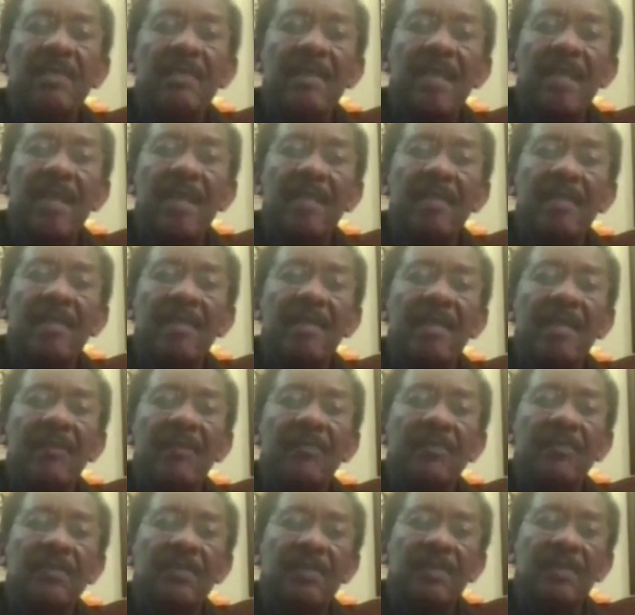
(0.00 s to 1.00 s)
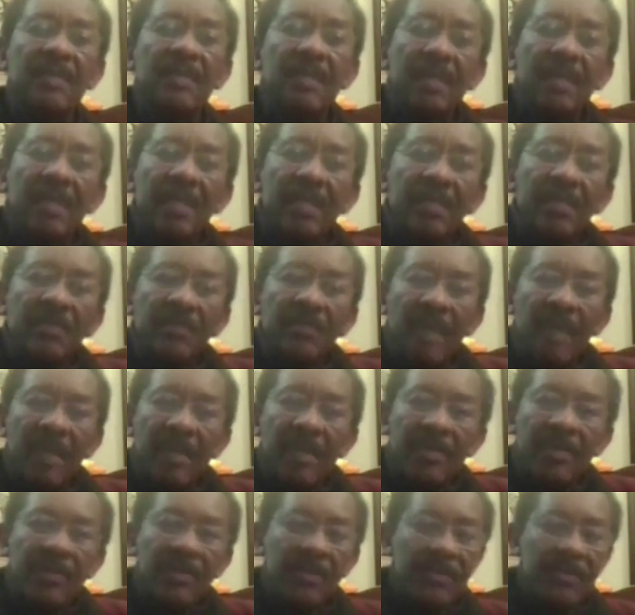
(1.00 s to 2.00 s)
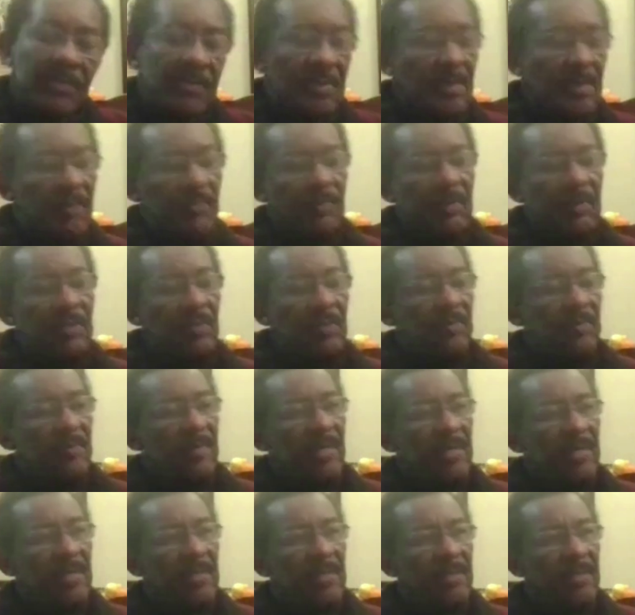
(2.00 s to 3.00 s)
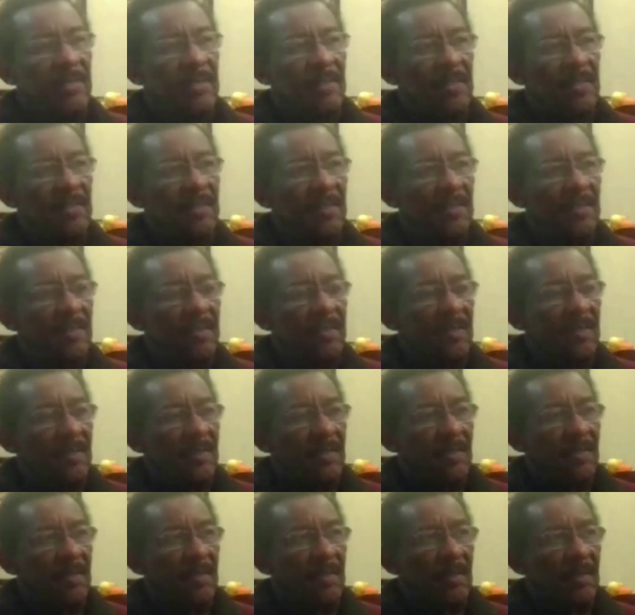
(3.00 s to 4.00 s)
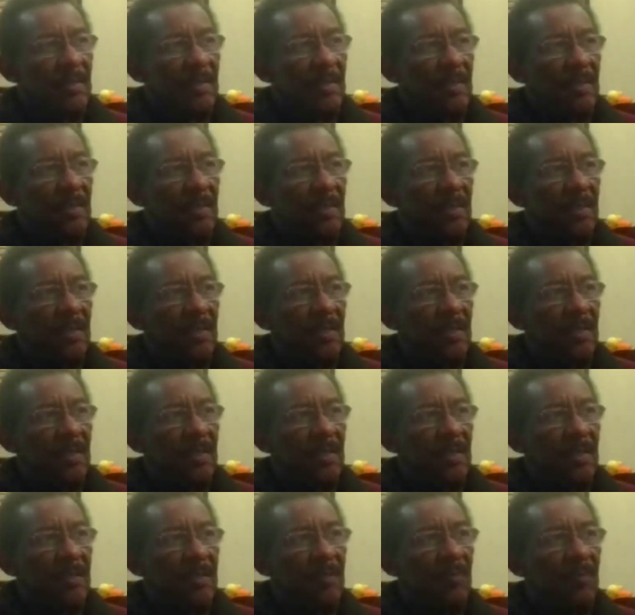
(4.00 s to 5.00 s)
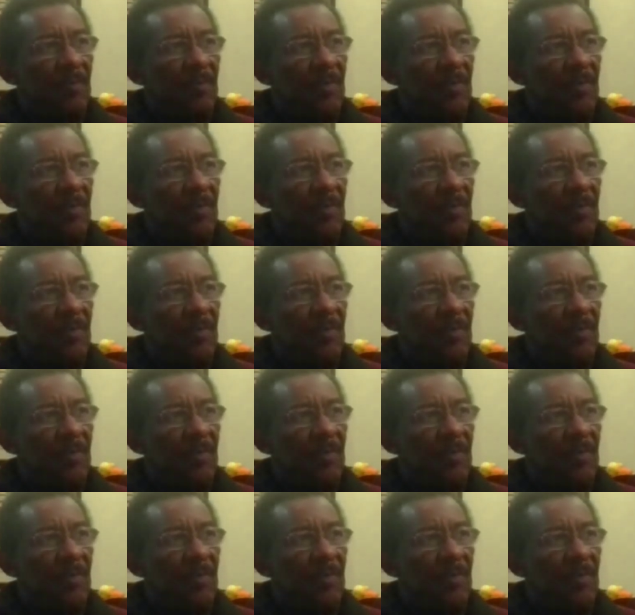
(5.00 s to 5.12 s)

again Adley after his father's uh, first one, Adley. And